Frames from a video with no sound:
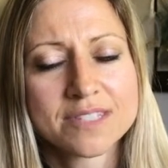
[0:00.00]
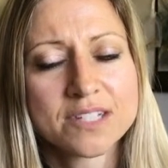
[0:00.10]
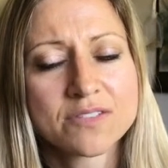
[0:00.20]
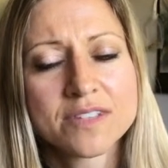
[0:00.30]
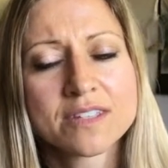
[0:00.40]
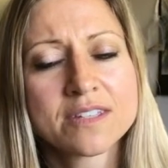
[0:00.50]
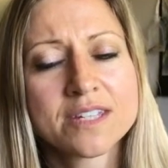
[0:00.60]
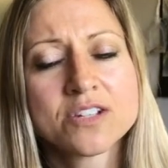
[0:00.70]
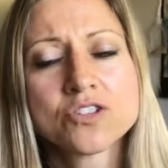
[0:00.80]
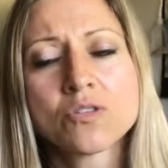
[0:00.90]
to feel
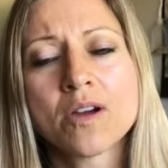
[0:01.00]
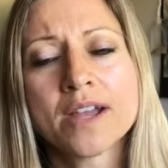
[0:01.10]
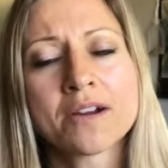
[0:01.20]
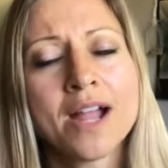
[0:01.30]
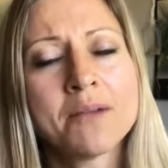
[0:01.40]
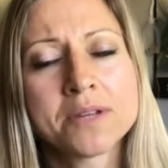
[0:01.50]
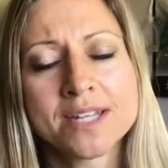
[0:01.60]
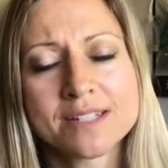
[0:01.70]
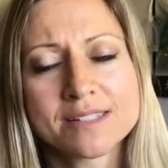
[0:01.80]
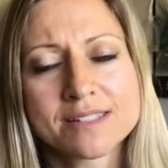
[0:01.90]
joy or
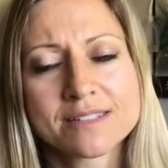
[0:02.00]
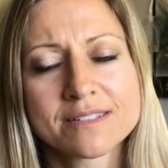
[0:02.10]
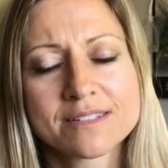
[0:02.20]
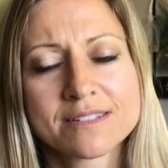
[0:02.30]
happiness.